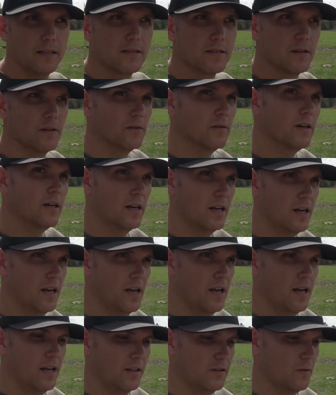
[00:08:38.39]
So
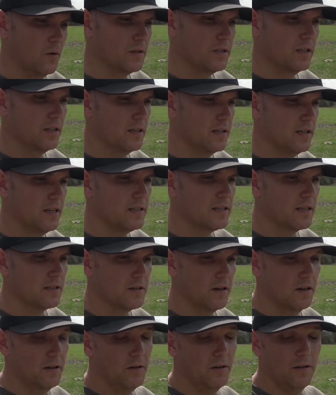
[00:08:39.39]
towards the end of the season, I
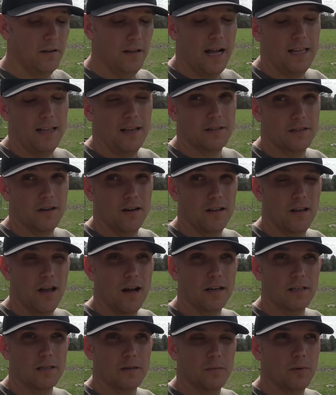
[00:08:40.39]
started doing that, and I started
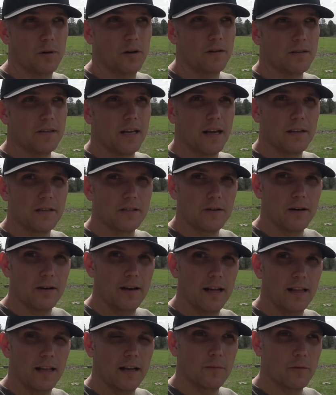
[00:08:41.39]
knocking some birds down, so I
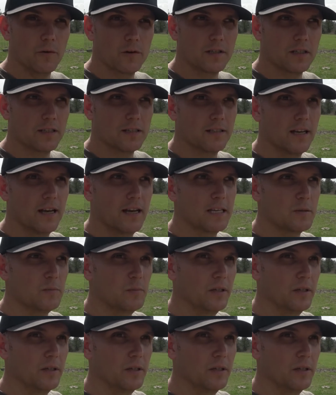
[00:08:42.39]
had a lot more success.